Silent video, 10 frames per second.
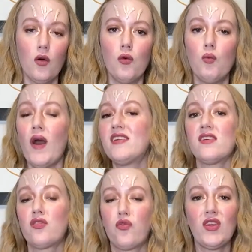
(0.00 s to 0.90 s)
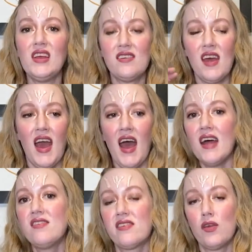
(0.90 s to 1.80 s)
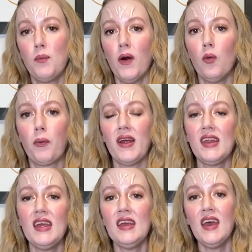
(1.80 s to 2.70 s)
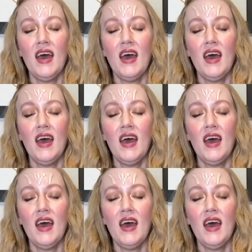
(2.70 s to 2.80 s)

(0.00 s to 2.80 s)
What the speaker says: Wedge's fleet heads to Bilbringi,